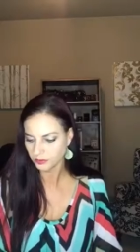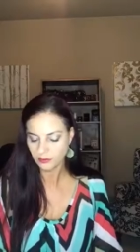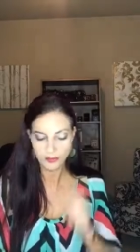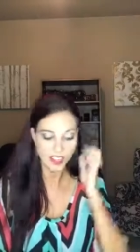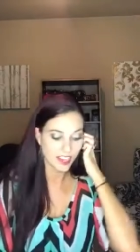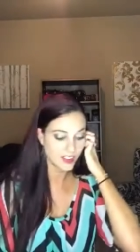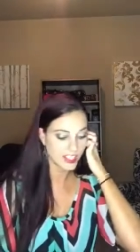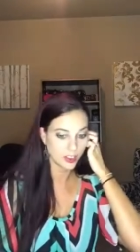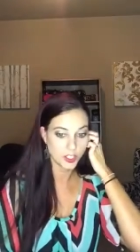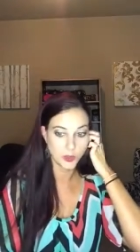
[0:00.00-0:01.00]
It
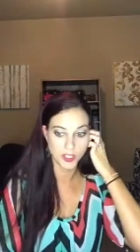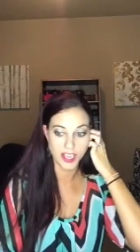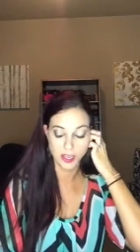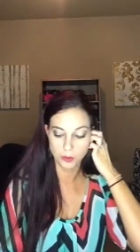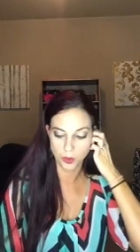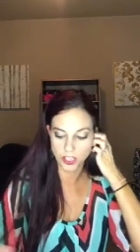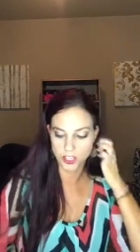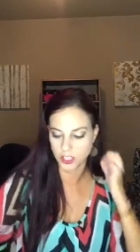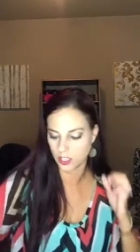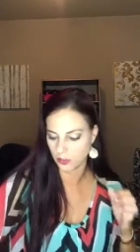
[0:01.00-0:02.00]
even tells you what side of the
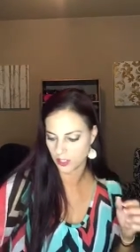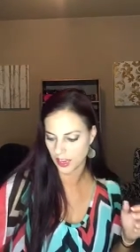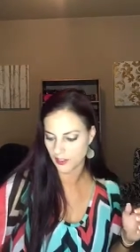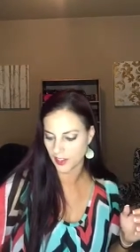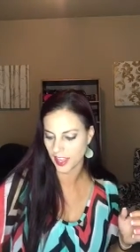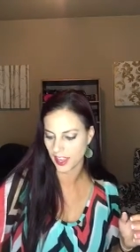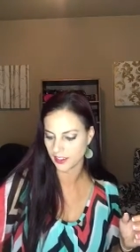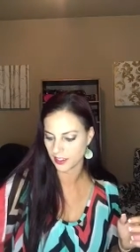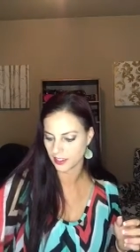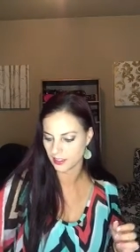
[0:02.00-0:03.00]
brush to use. Yay for
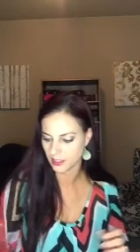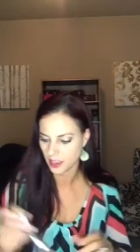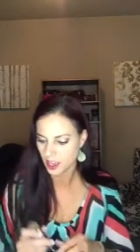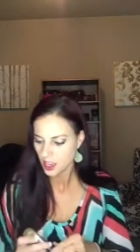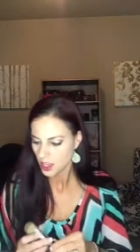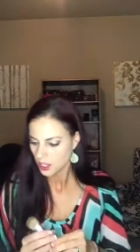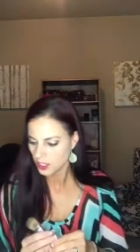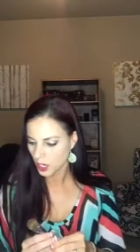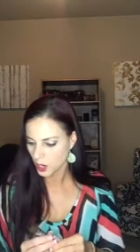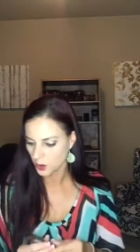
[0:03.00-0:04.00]
that.
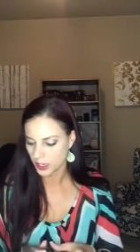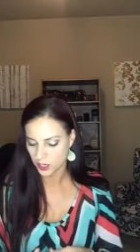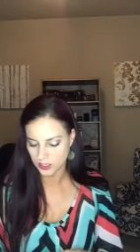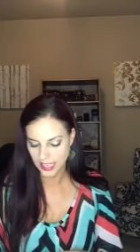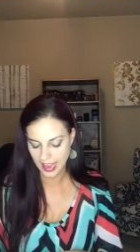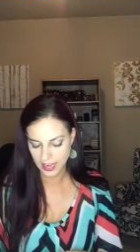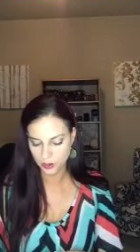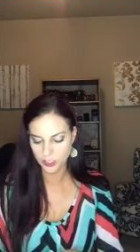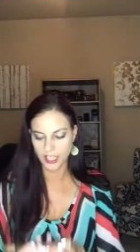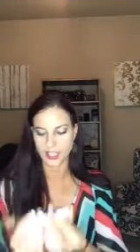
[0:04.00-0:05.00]
So I'm gonna use the
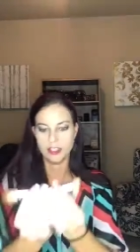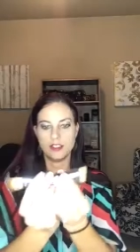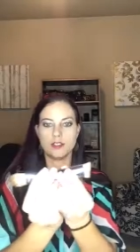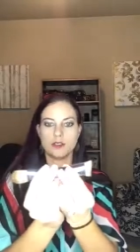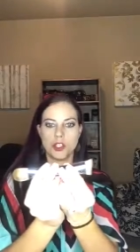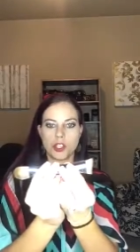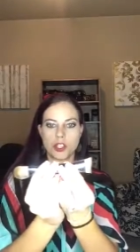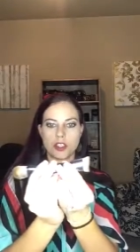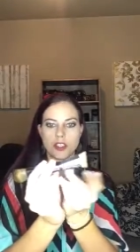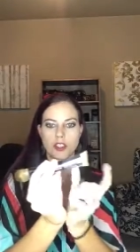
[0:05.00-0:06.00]
angled end,
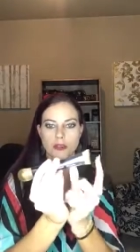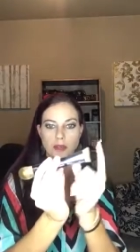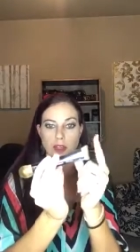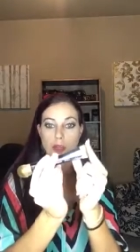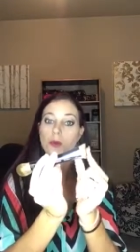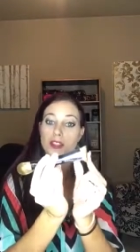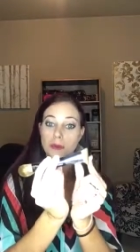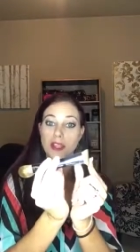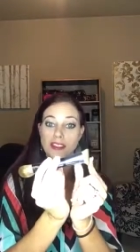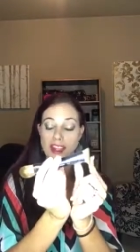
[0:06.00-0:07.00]
which I'm gonna go with
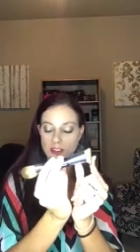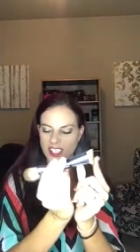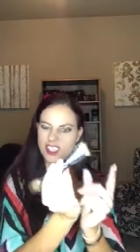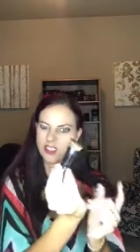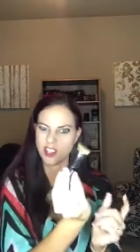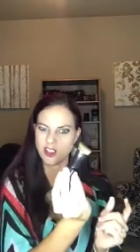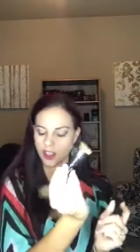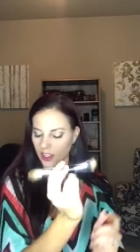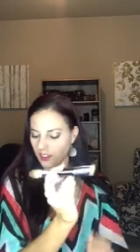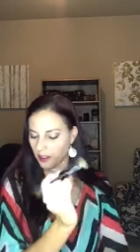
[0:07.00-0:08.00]
this being angled in. What do you
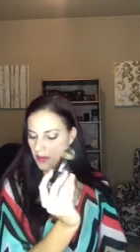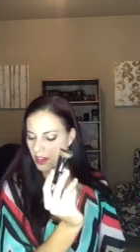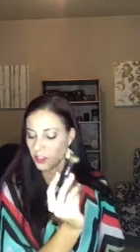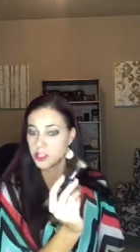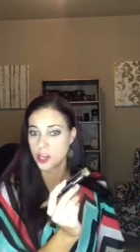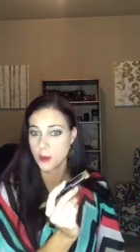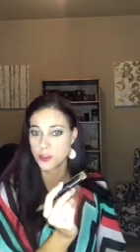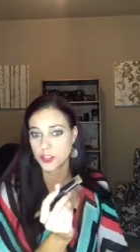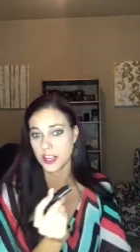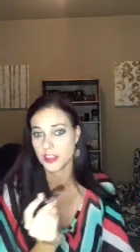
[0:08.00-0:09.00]
think? I'm not good at
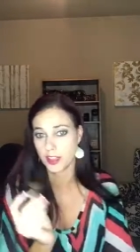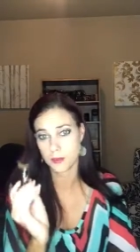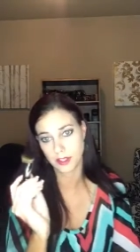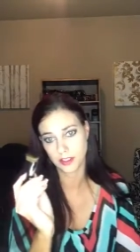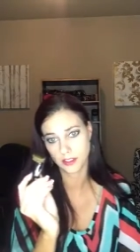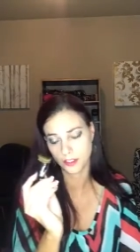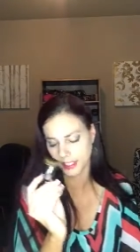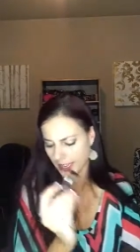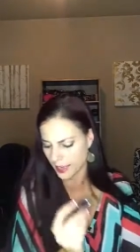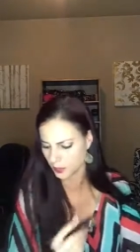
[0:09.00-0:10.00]
geometry or anything, but it looks
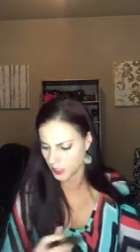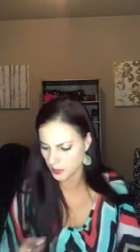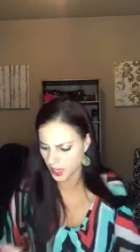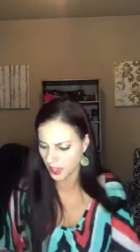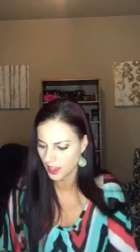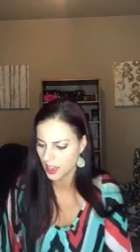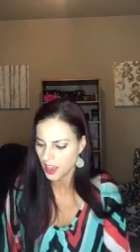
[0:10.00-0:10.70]
like an angle to me.